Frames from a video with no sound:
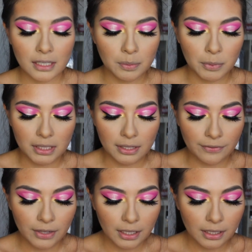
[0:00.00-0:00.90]
not
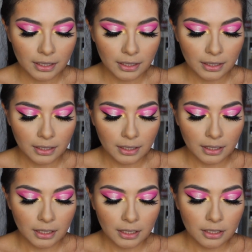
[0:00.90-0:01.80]
specific.
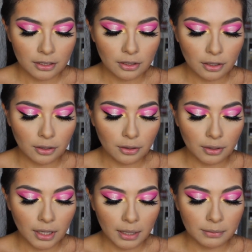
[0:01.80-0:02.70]

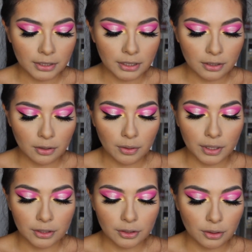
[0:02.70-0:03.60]
So I'm just
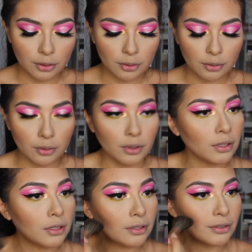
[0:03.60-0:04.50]
going to
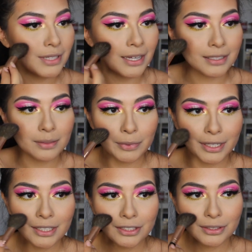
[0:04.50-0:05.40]
use that as
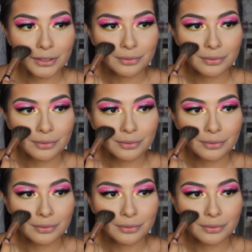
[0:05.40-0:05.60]
blush.